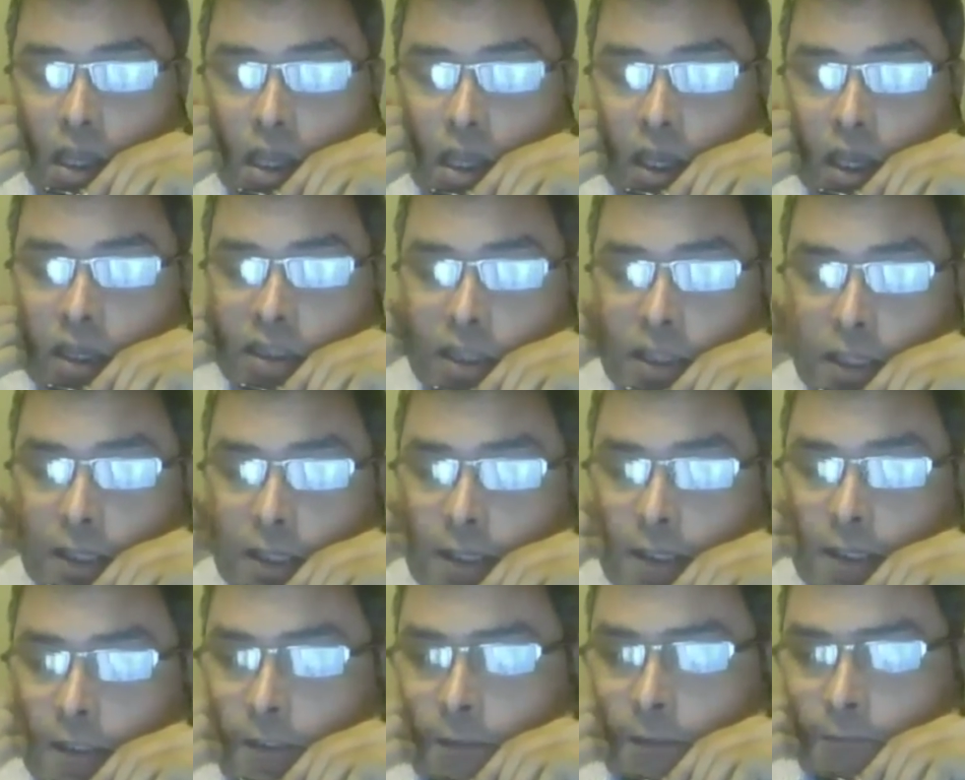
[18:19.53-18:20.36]
I
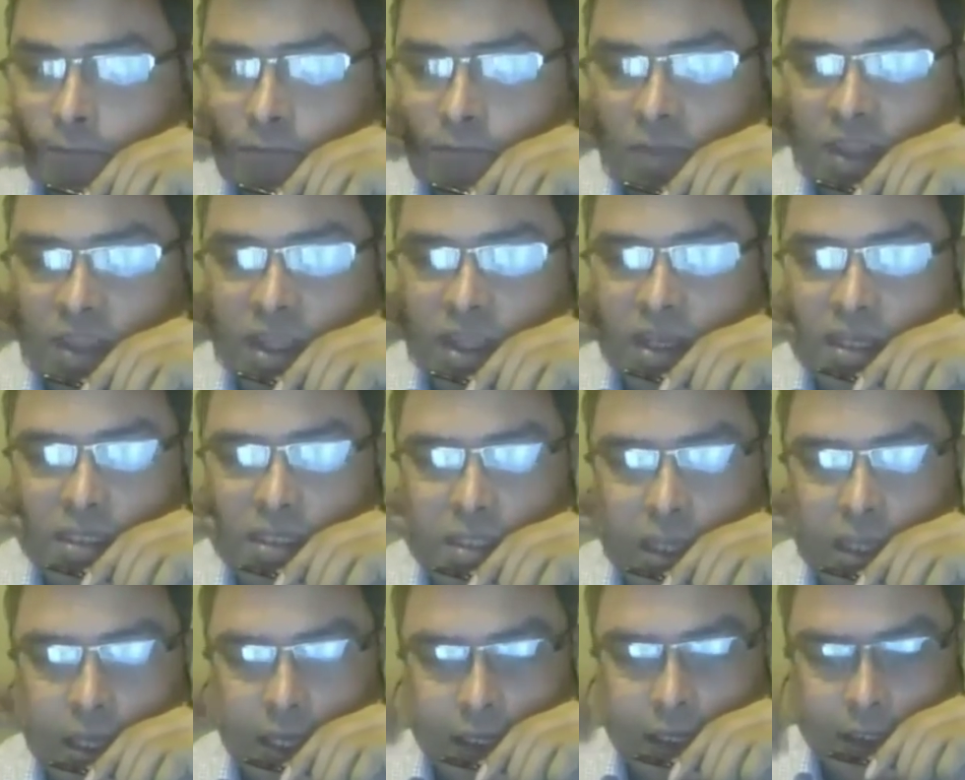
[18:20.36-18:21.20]
think there is
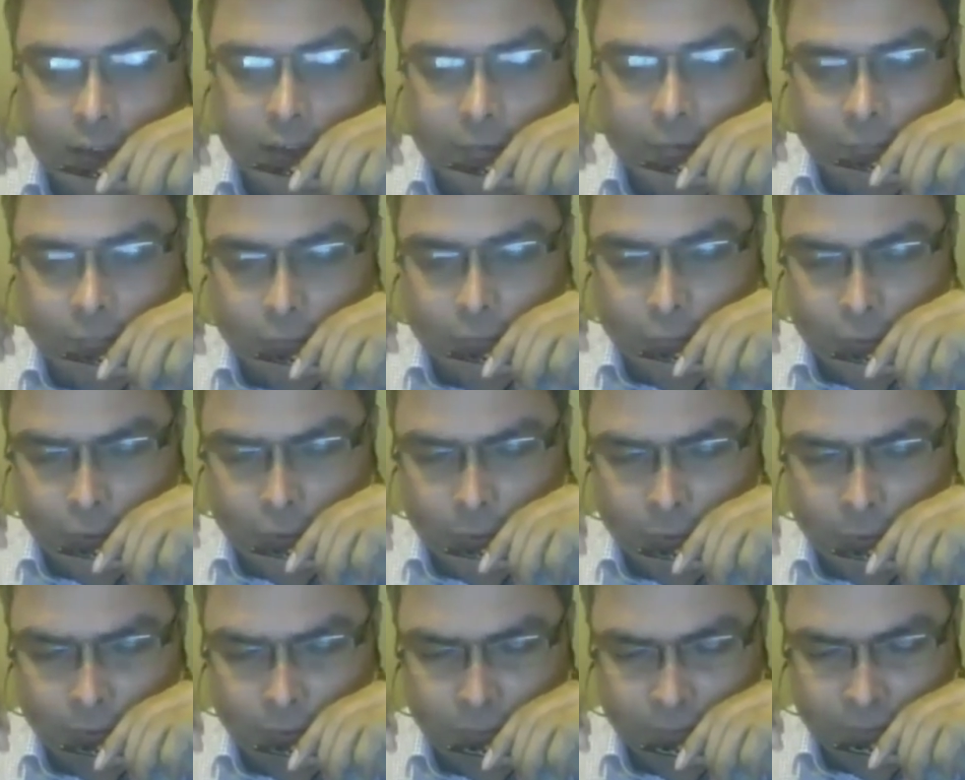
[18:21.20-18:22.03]
a kind
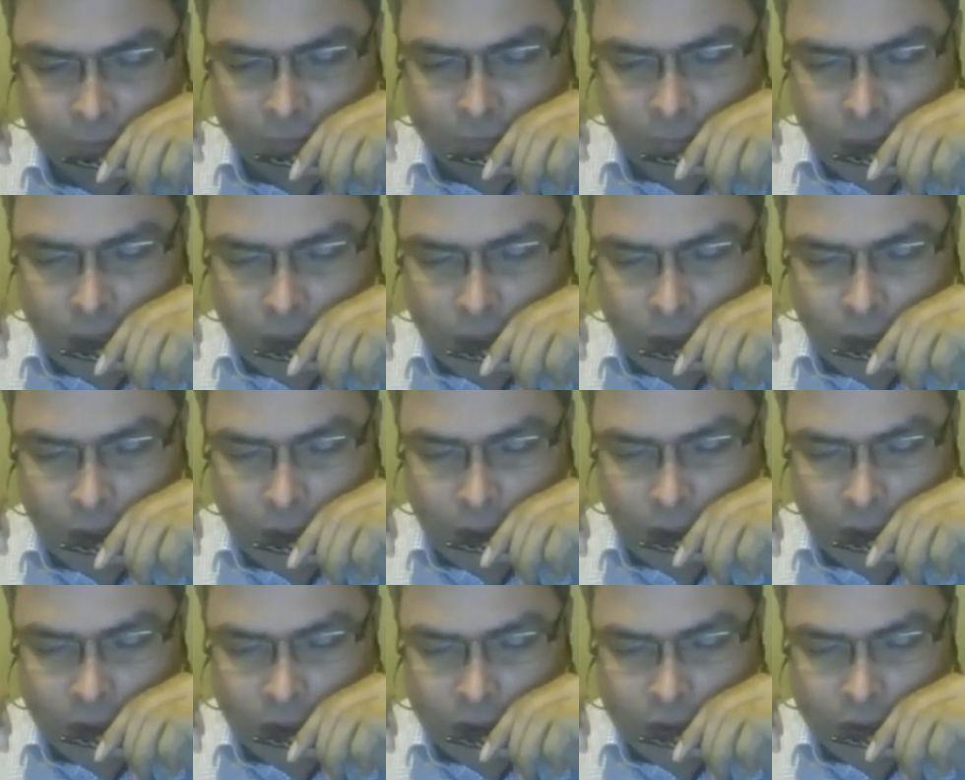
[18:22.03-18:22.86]
of
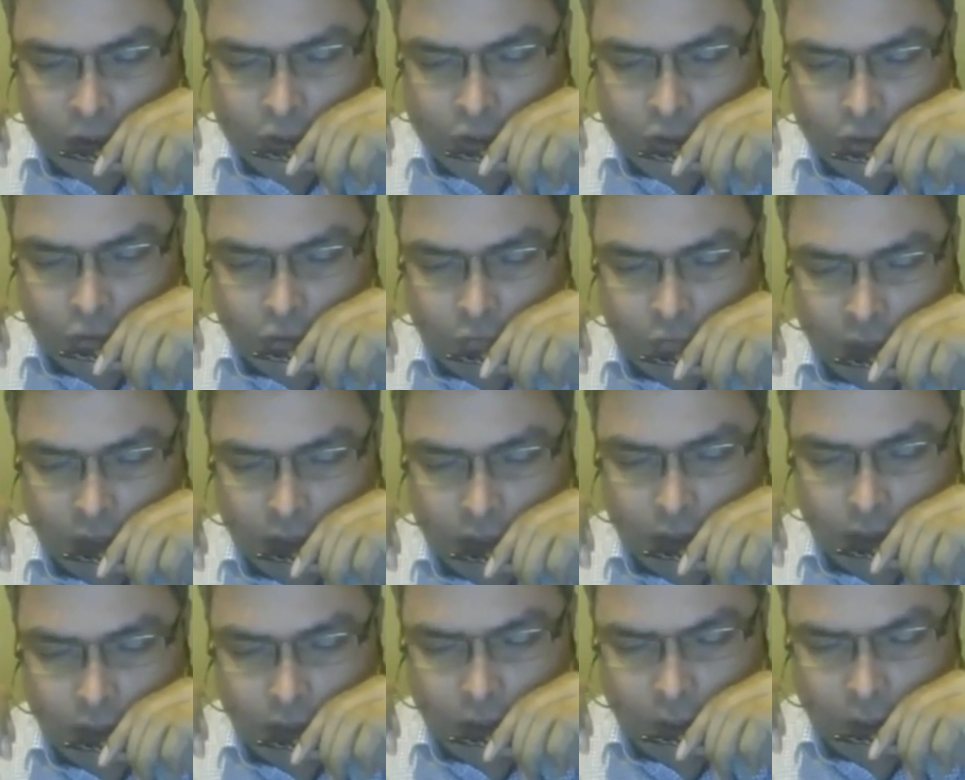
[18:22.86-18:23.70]
issue with
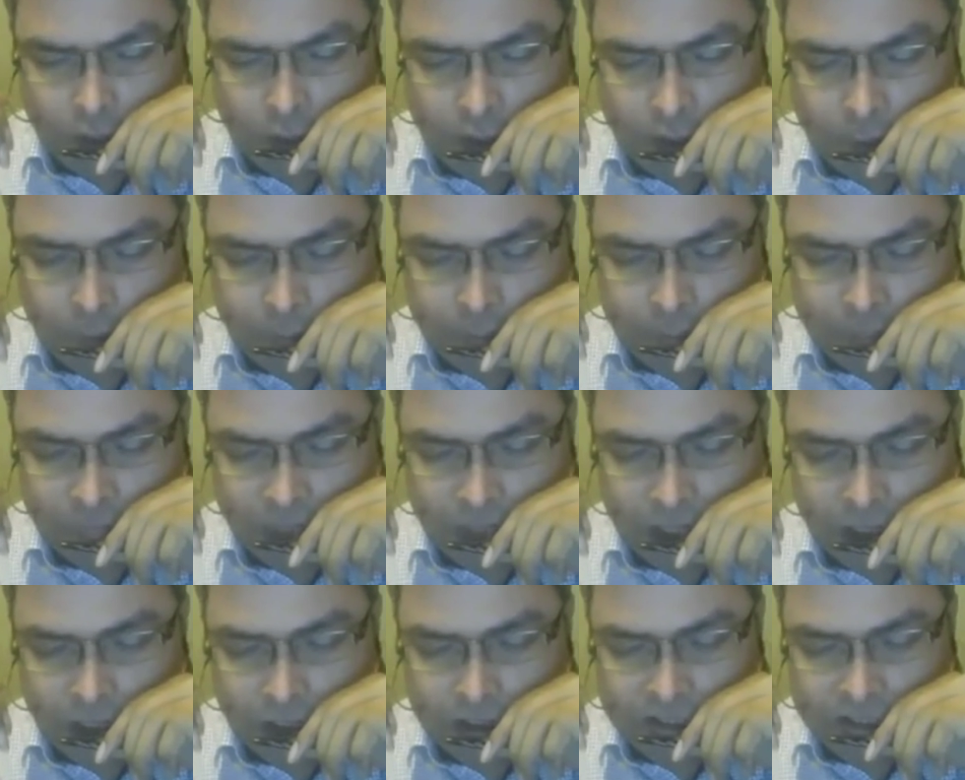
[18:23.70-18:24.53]

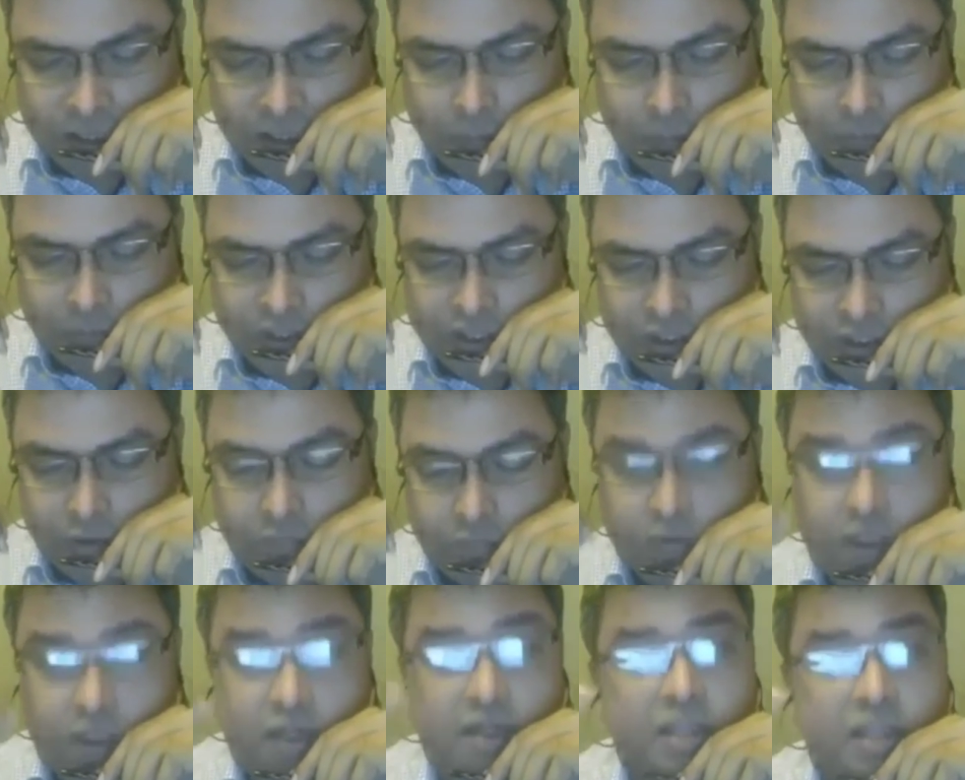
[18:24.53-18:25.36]
the submission
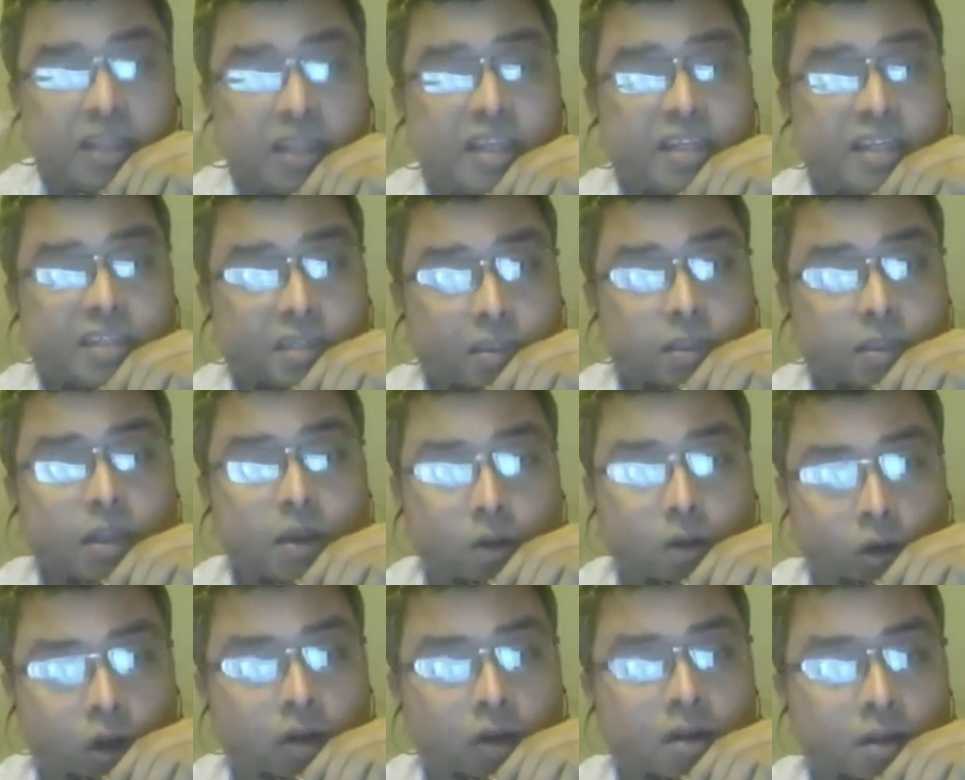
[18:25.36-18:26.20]
of the tickets in the
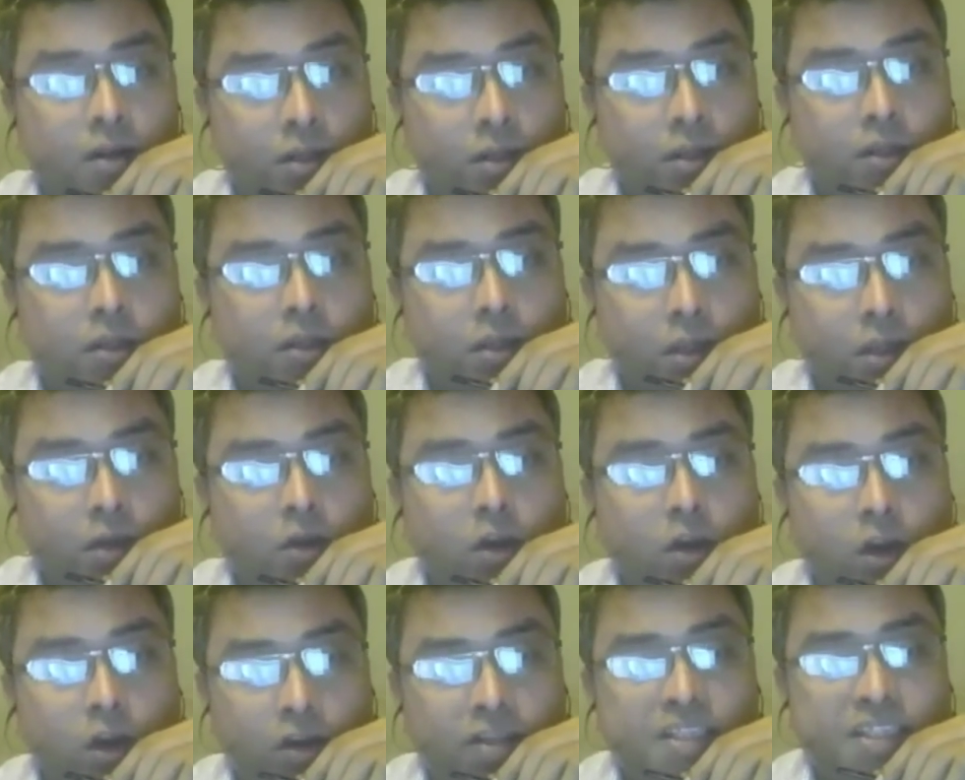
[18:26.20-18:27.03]

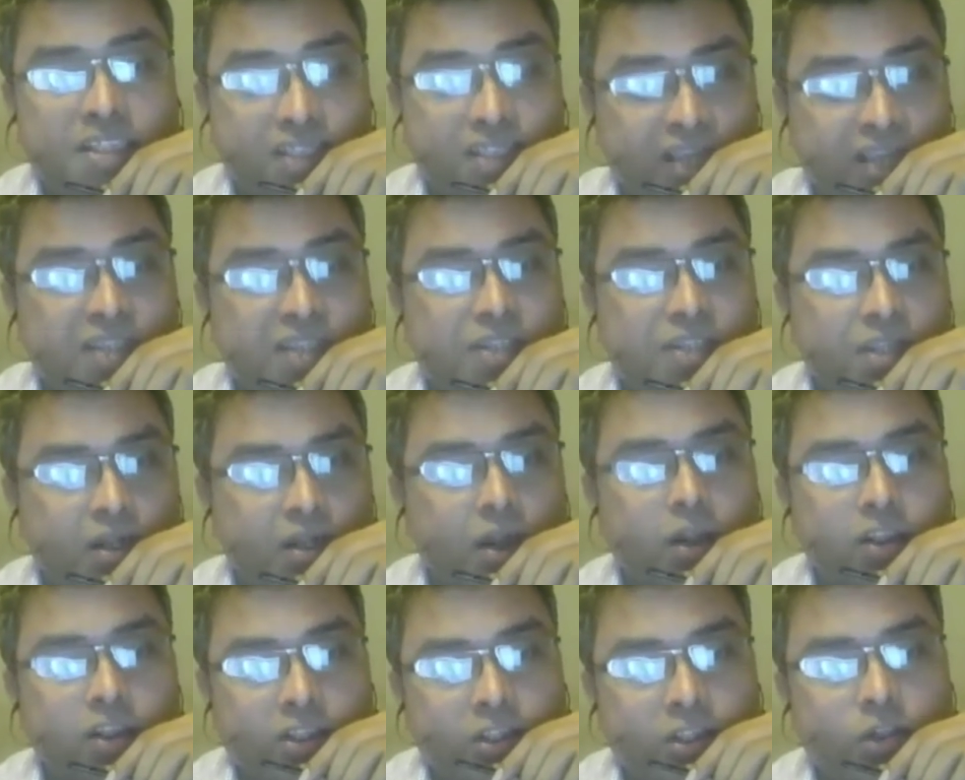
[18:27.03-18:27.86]
wrong section
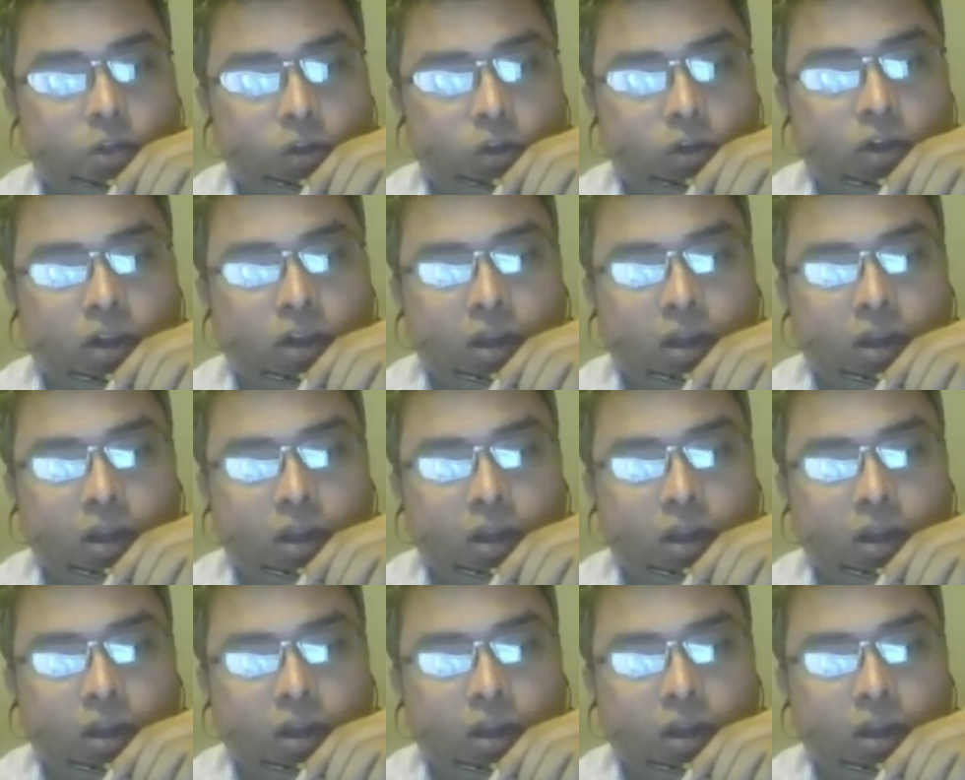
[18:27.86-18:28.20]
also.